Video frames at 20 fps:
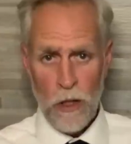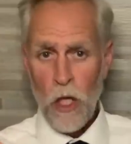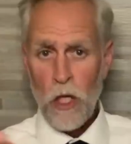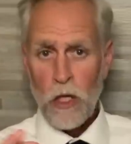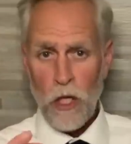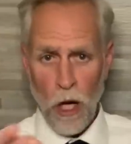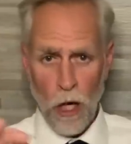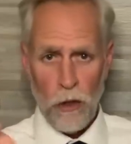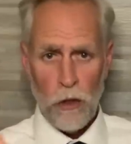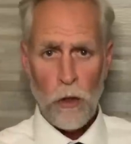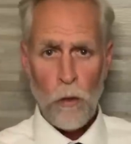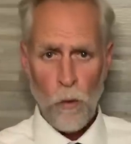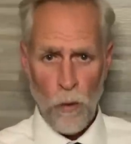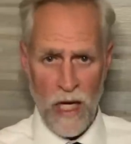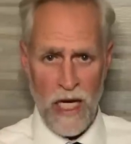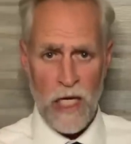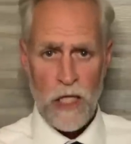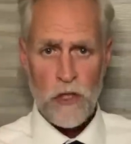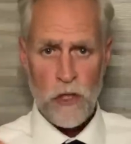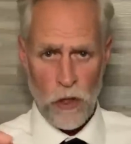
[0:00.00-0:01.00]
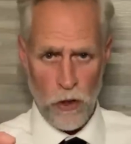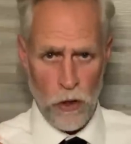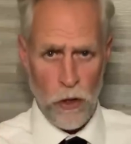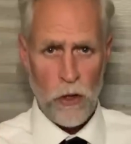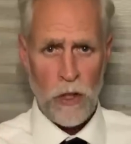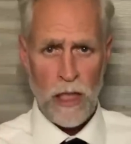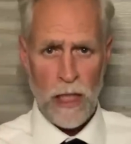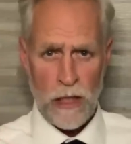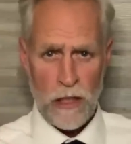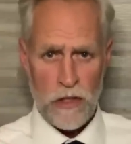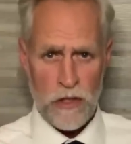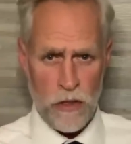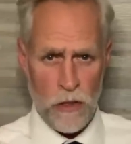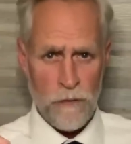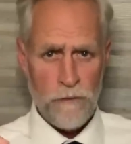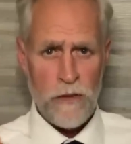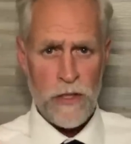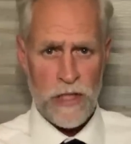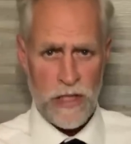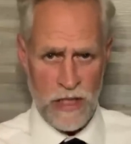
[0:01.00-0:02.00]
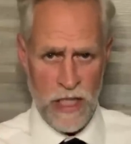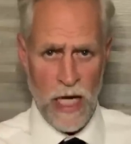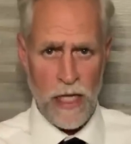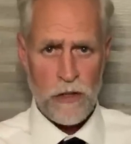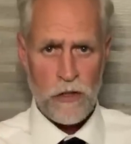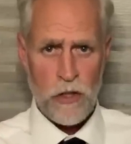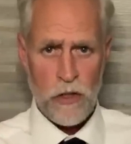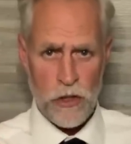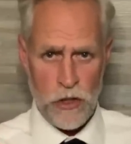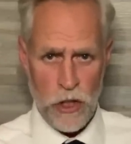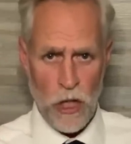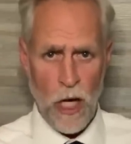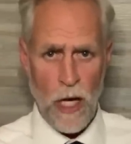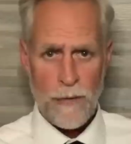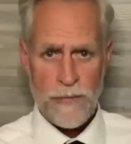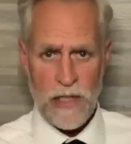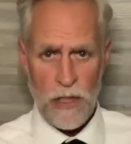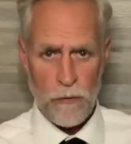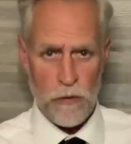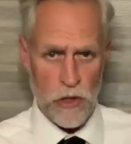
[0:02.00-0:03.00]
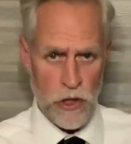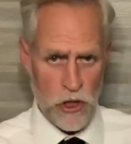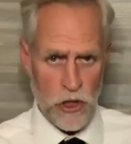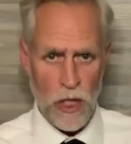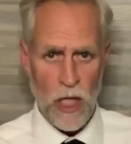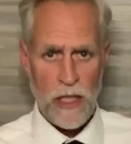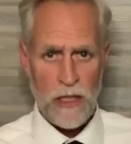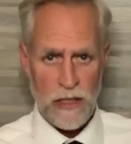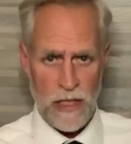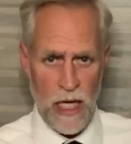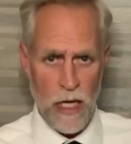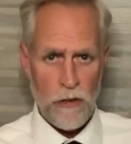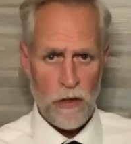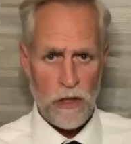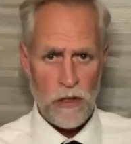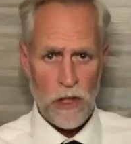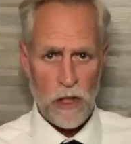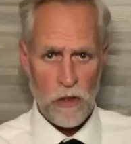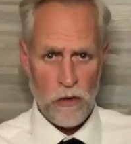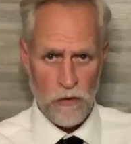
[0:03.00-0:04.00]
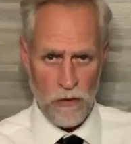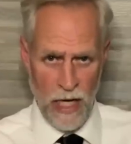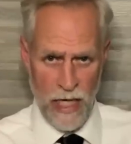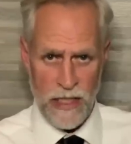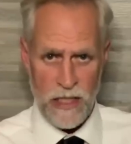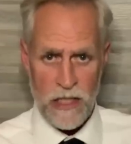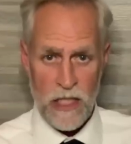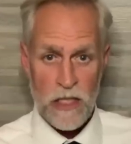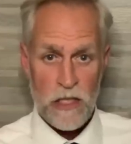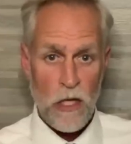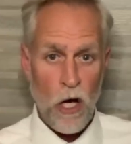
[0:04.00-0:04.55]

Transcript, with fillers: collar wage earning service sector jobs that were shut down in the crisis.